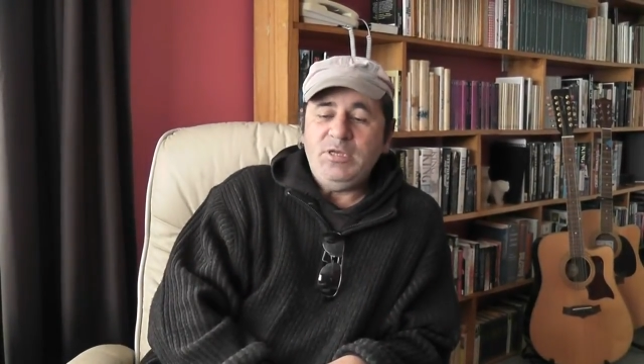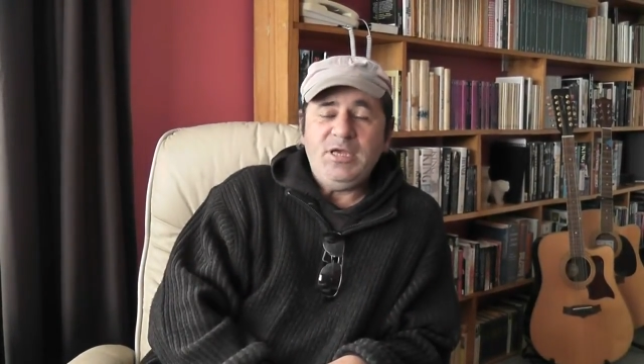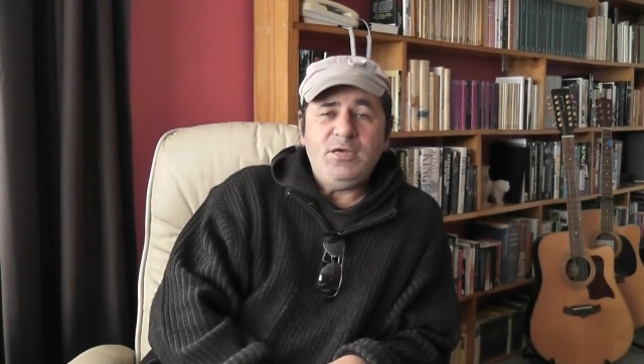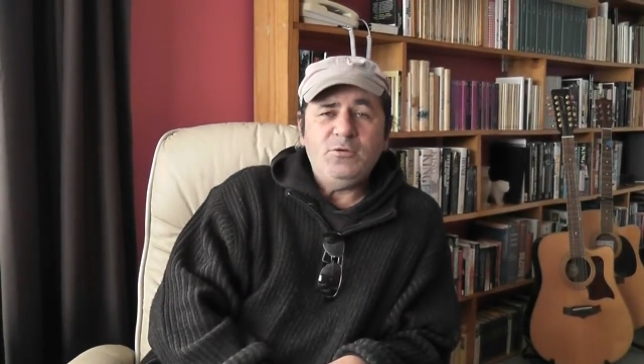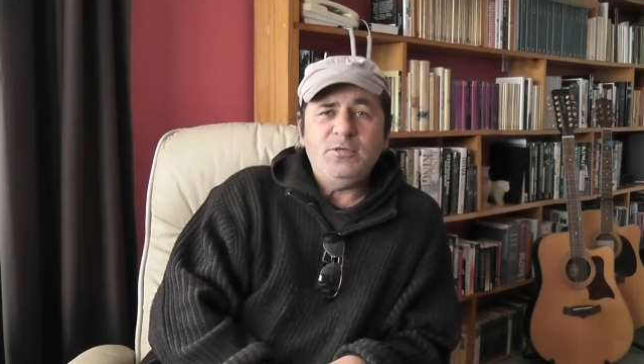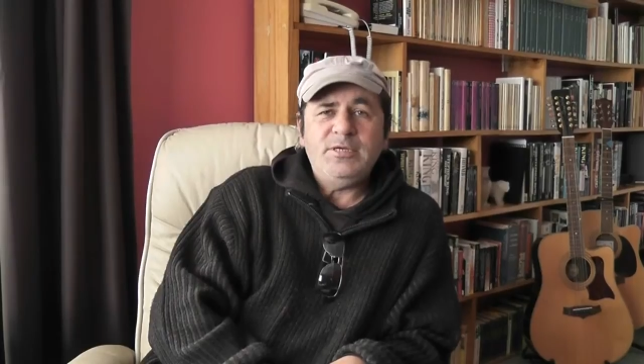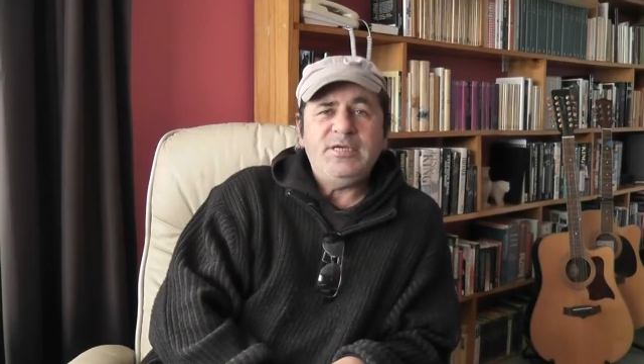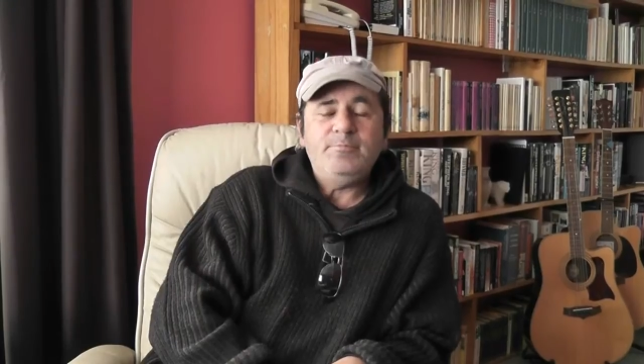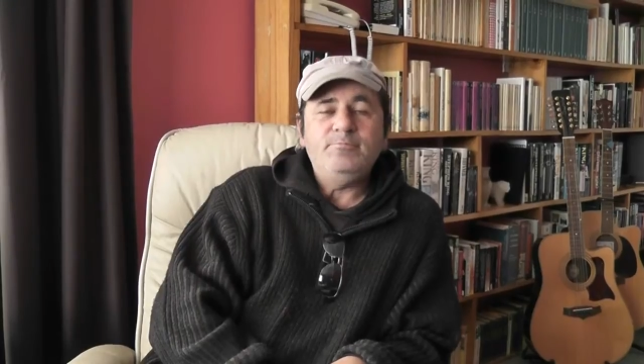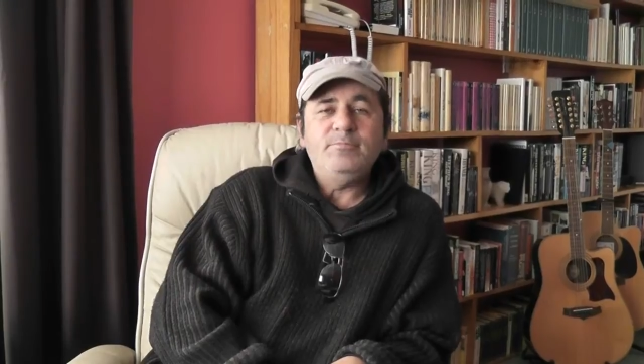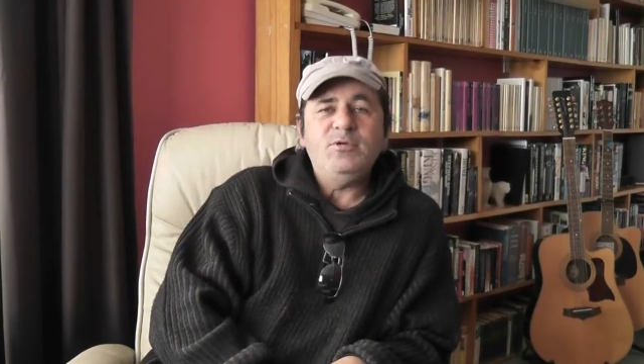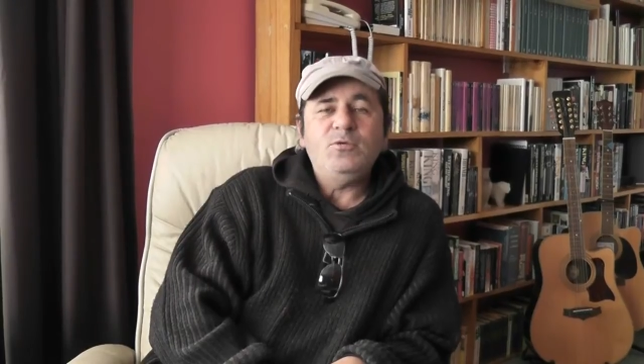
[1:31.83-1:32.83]
now
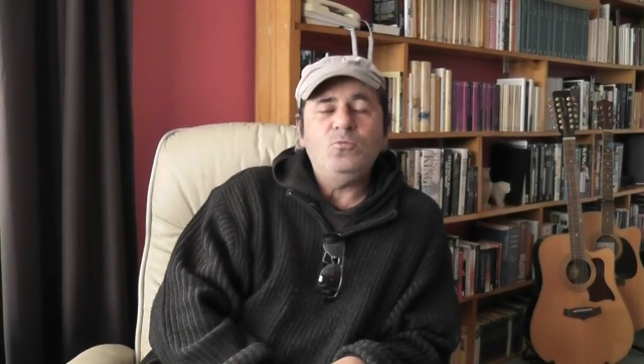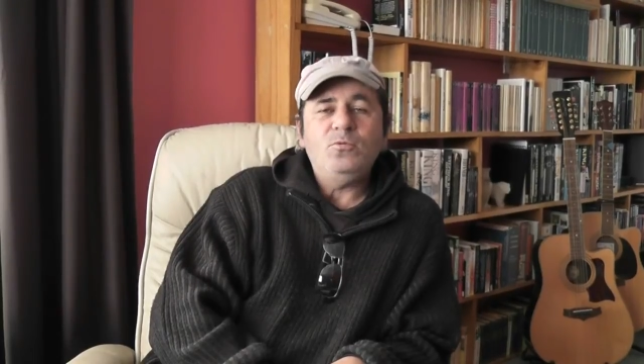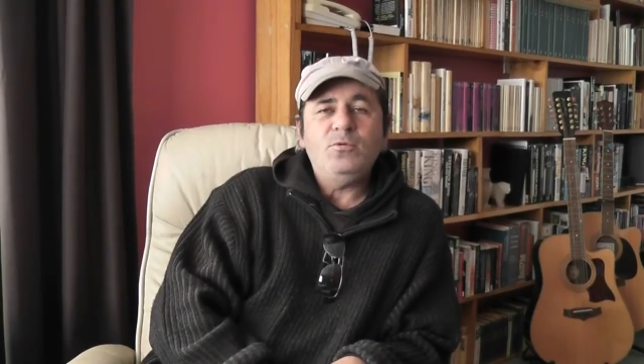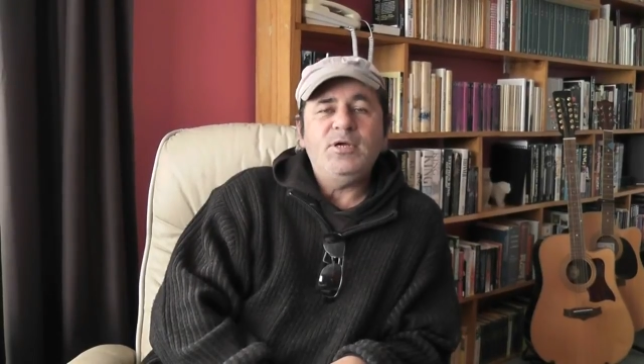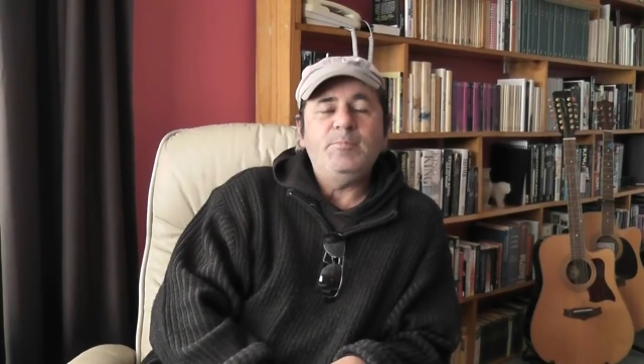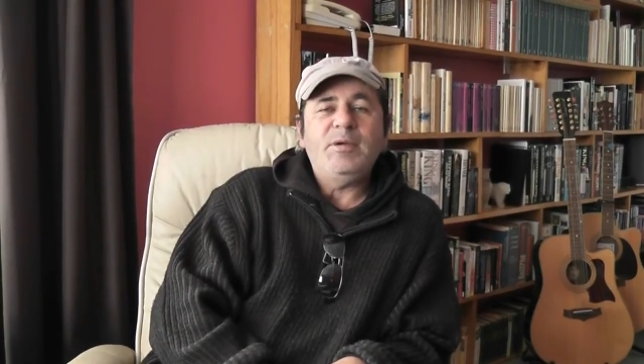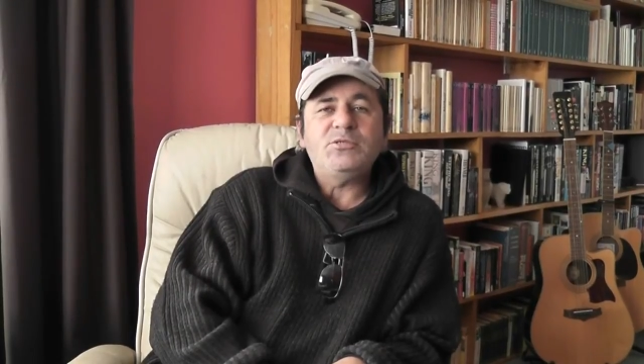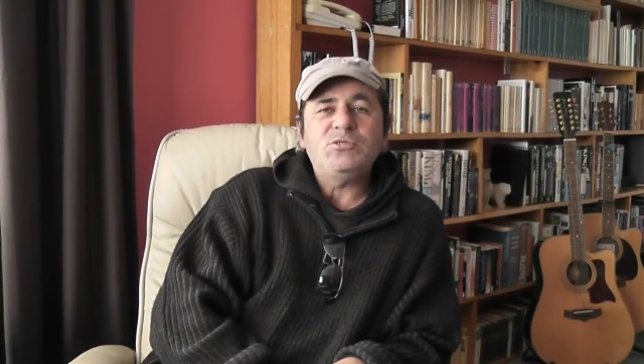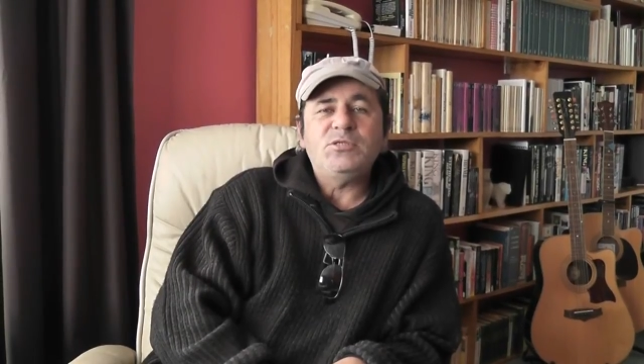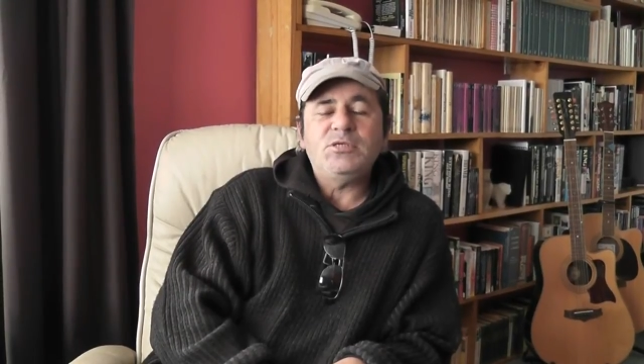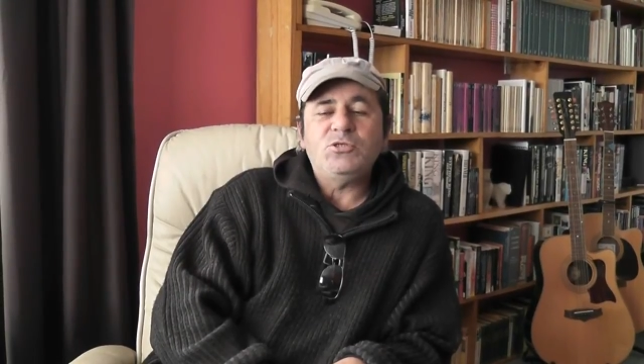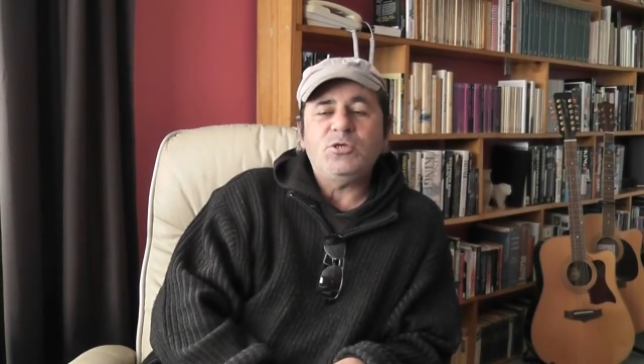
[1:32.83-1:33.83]

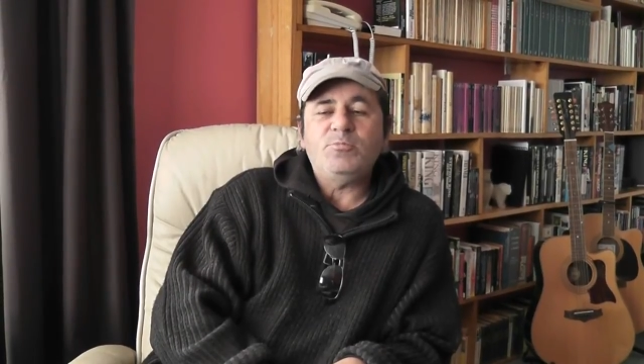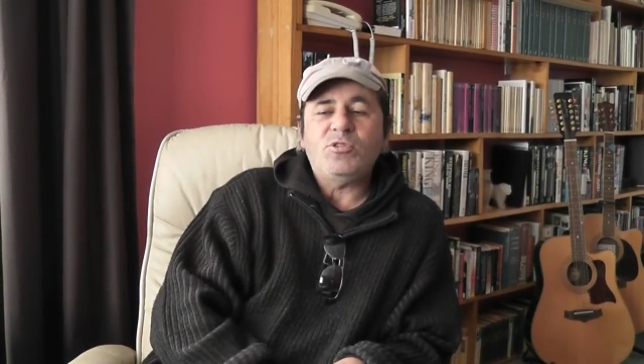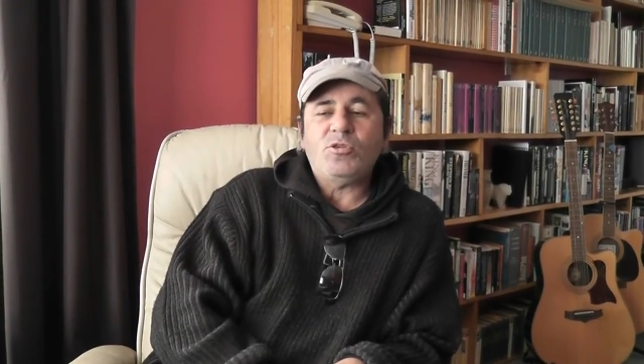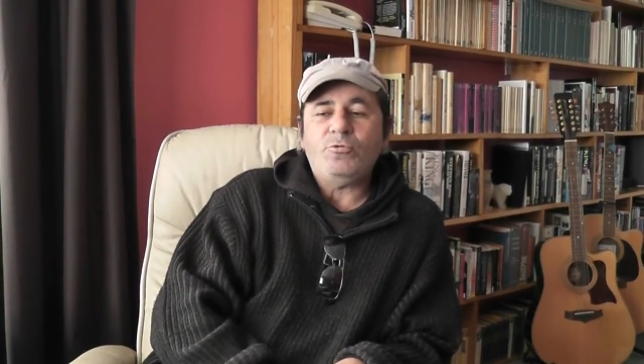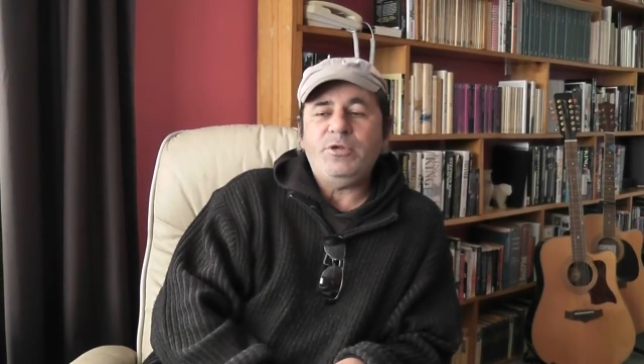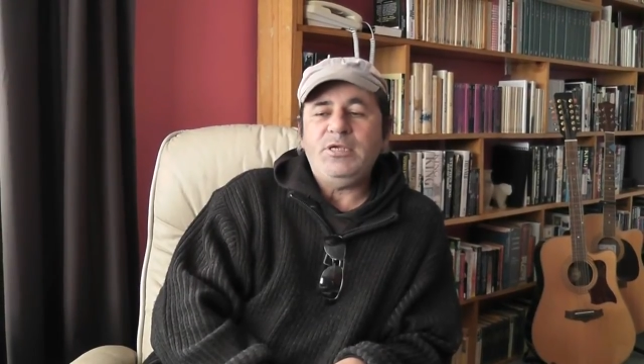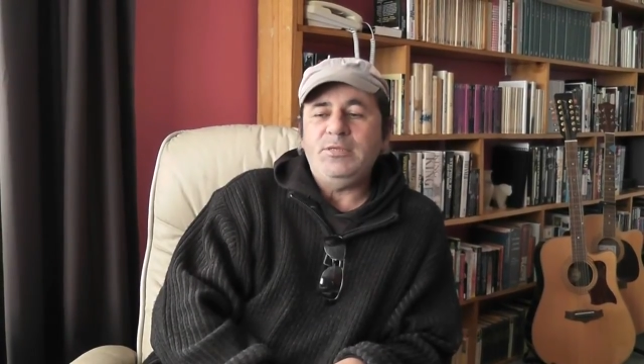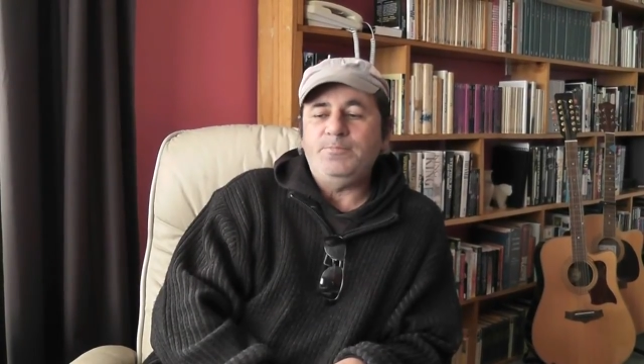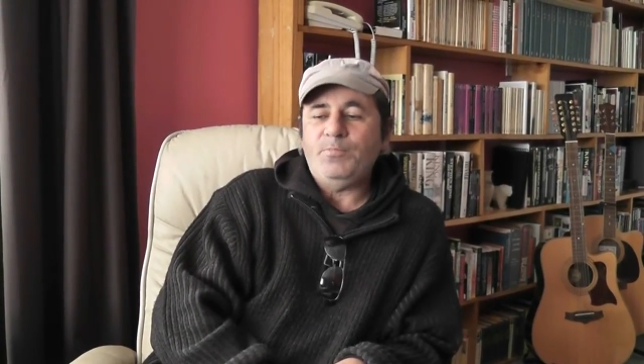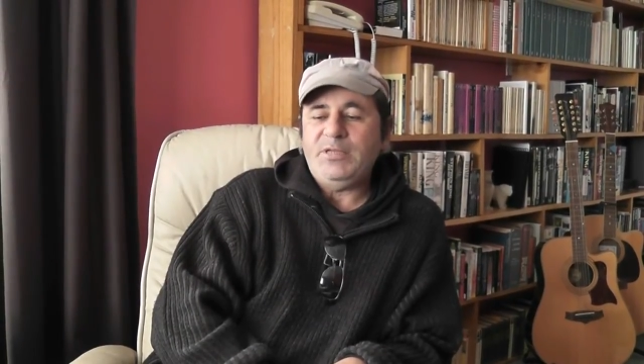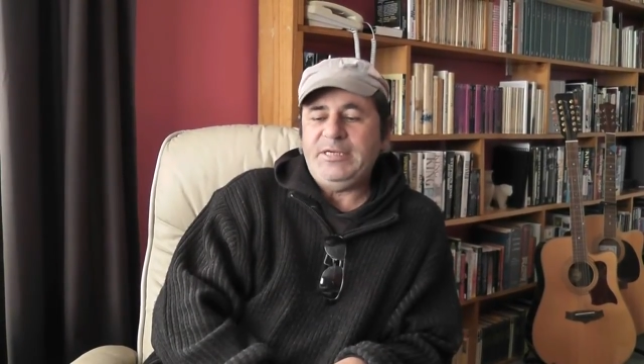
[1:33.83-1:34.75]
amongst the top three